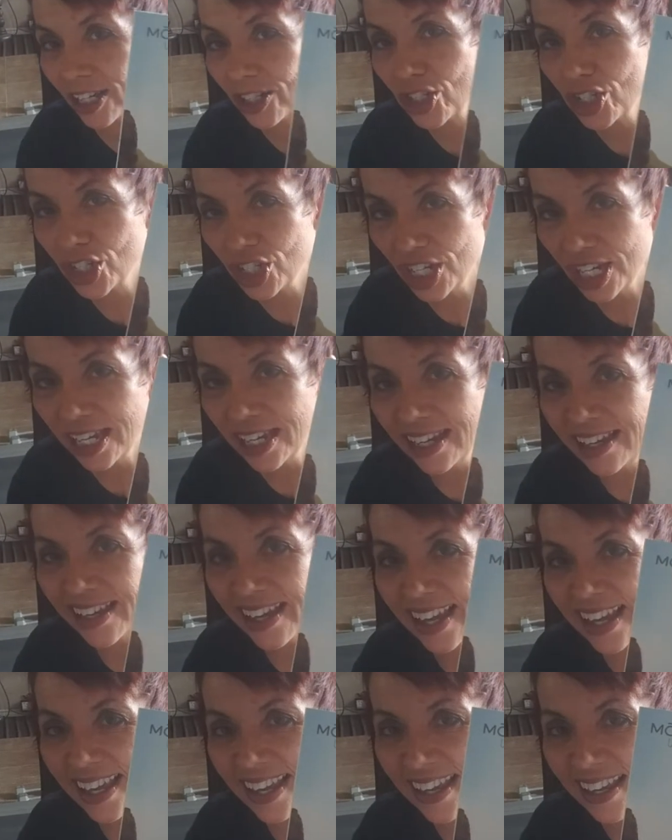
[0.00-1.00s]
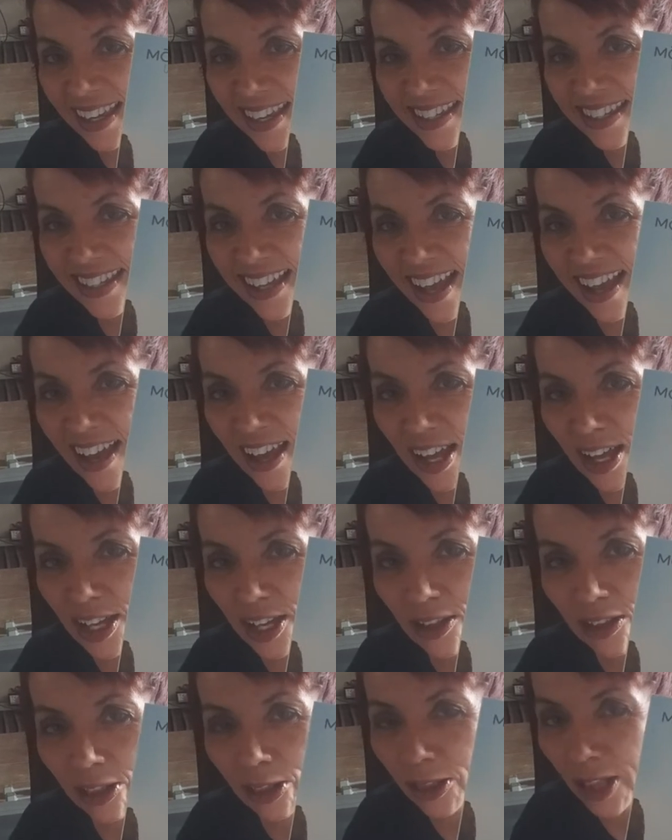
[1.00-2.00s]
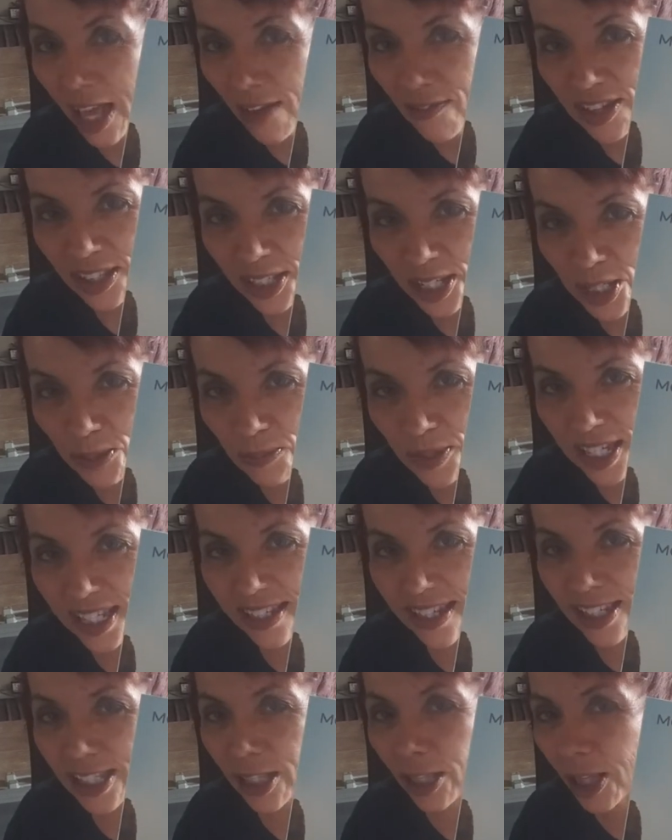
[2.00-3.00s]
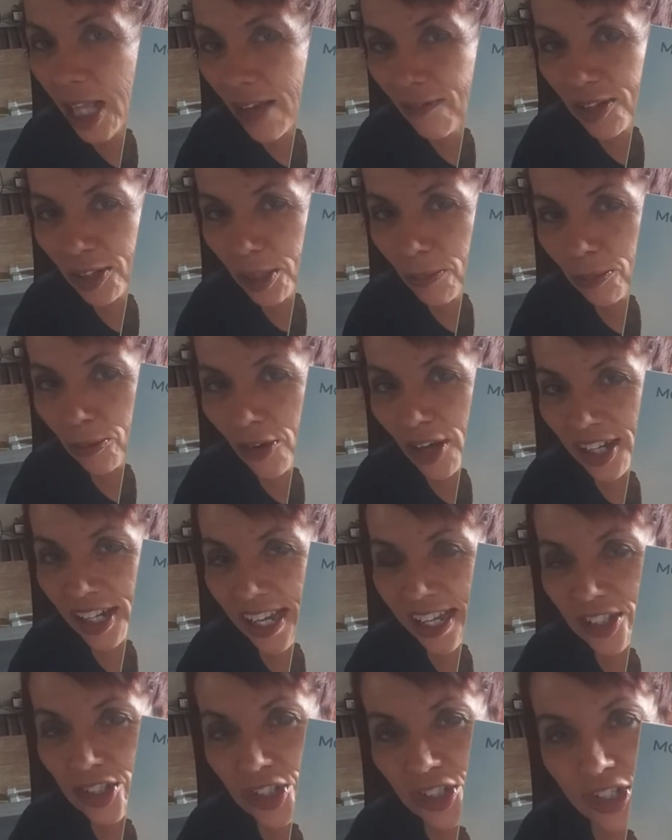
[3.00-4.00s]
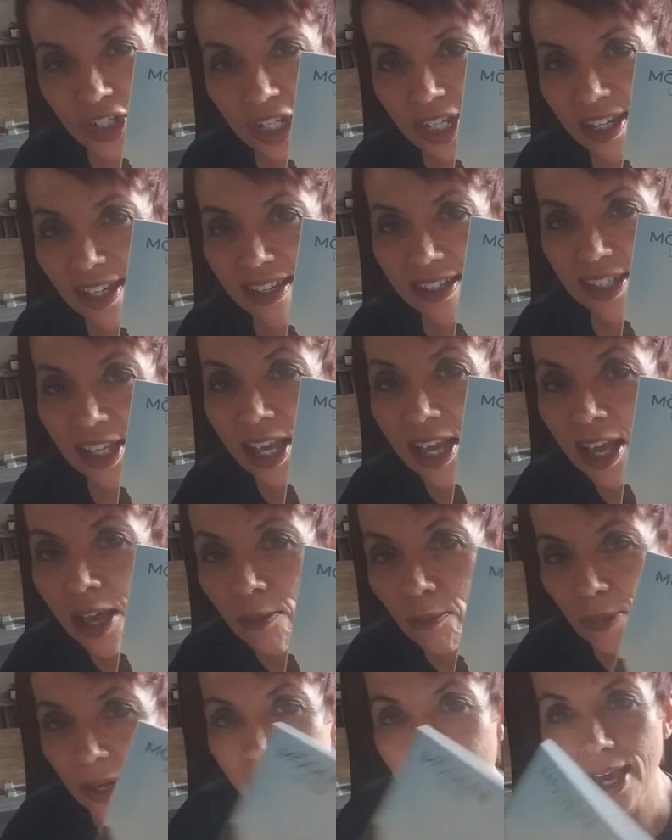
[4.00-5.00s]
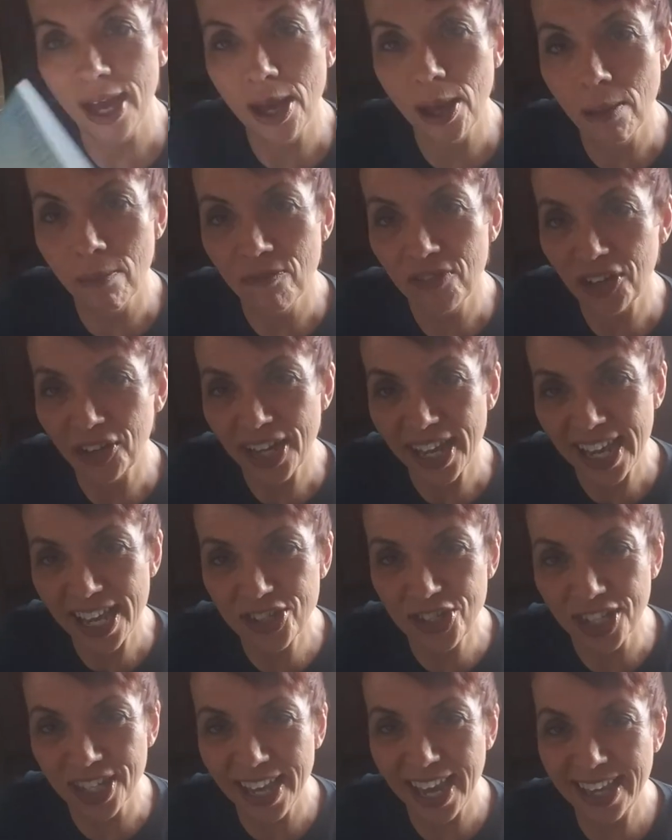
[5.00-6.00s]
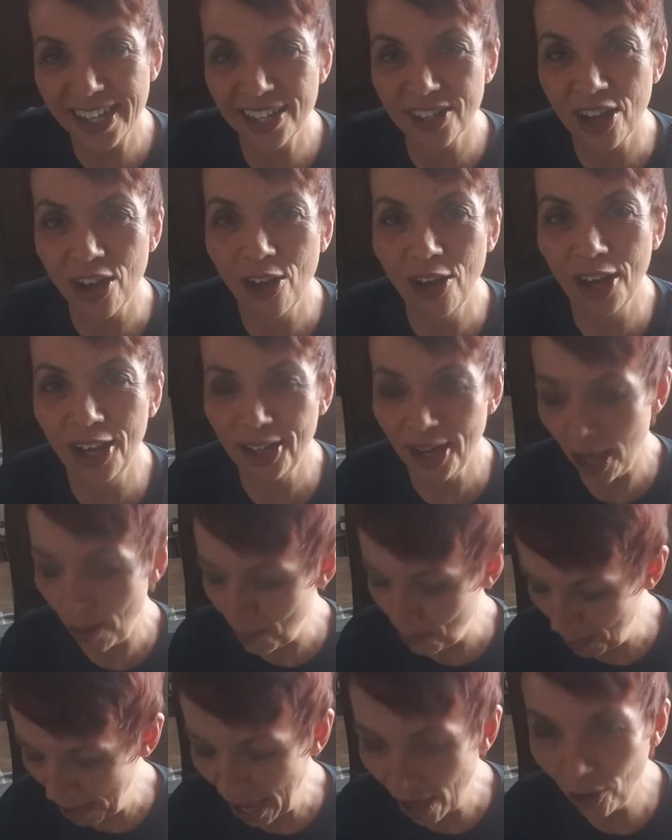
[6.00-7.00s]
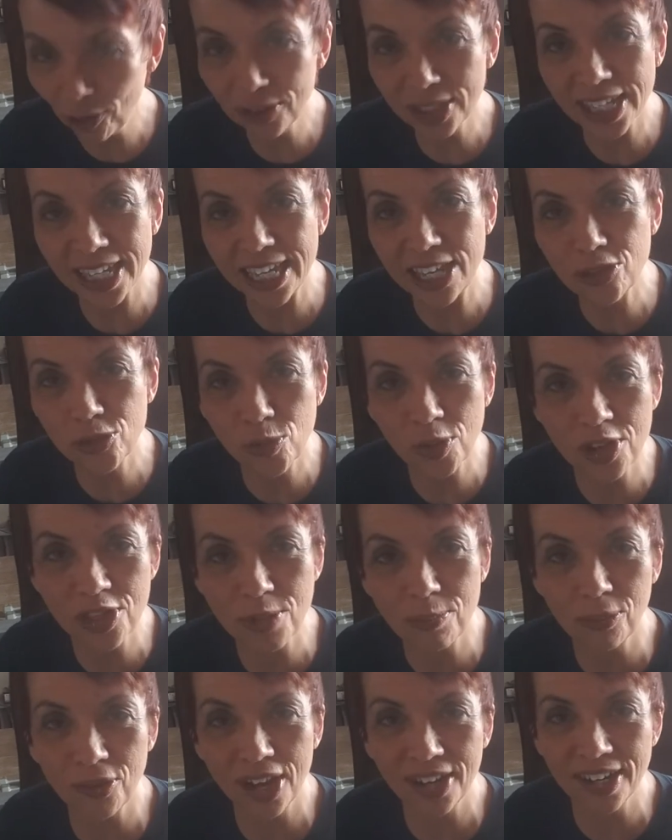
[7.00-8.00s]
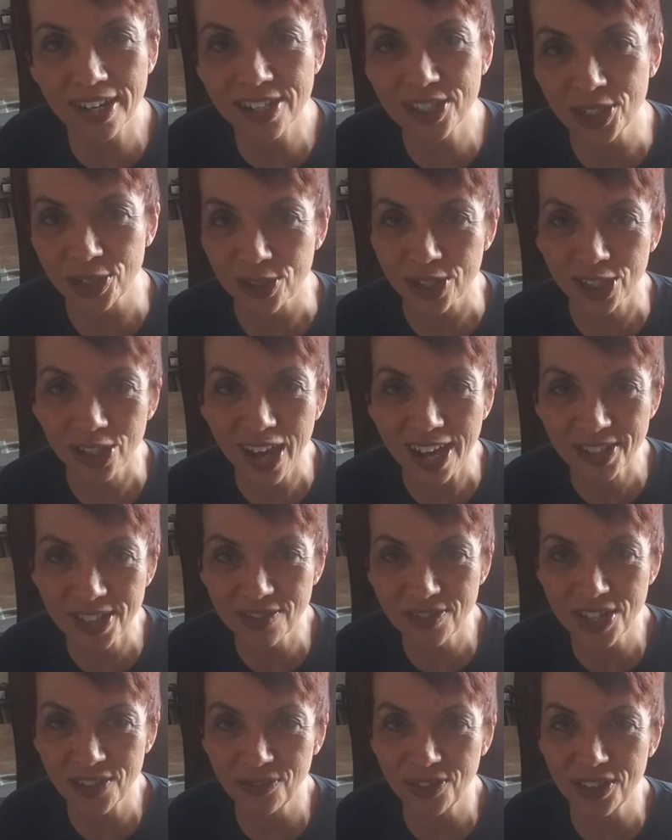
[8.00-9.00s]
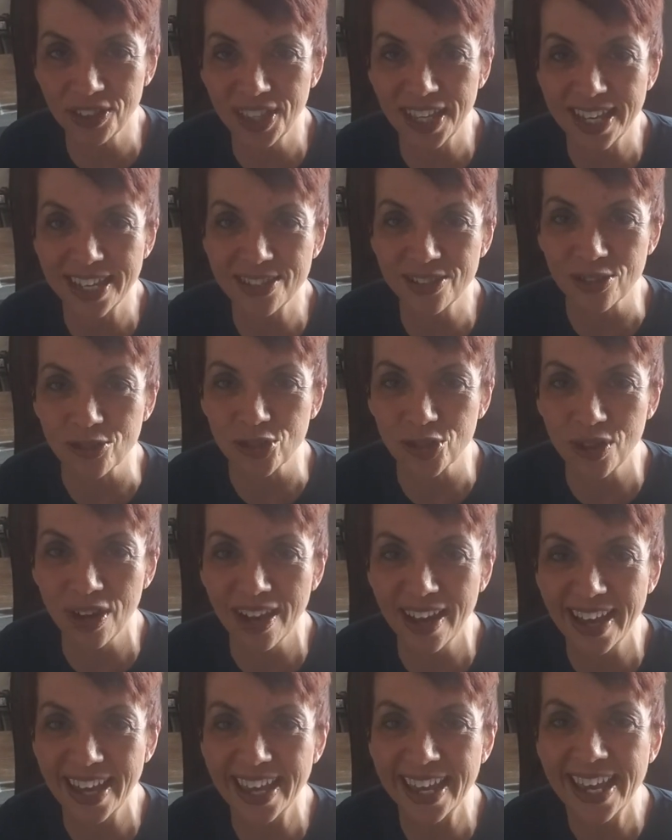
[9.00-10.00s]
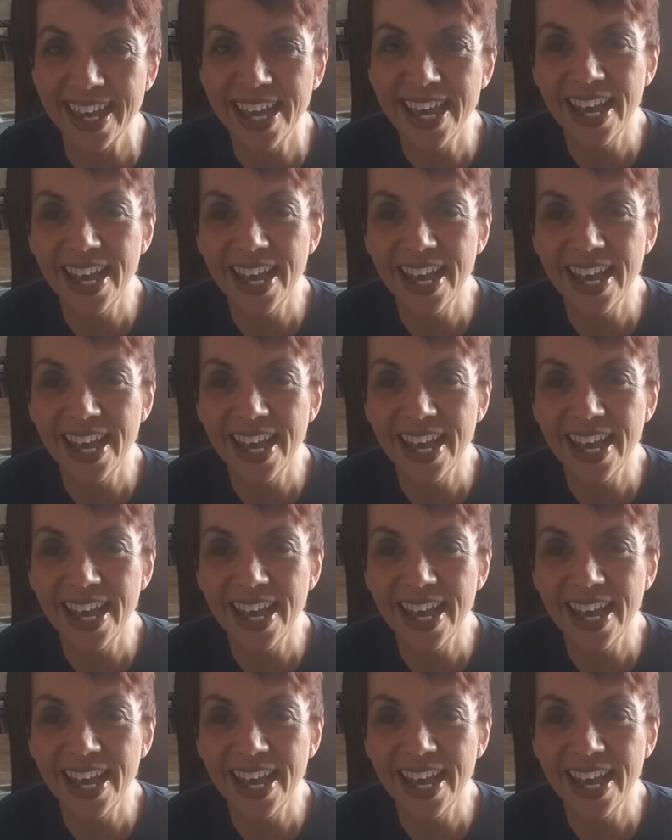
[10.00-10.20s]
She is loving this business, loving the products. She has become very educated on about each one of the products. There's lots of different things to try.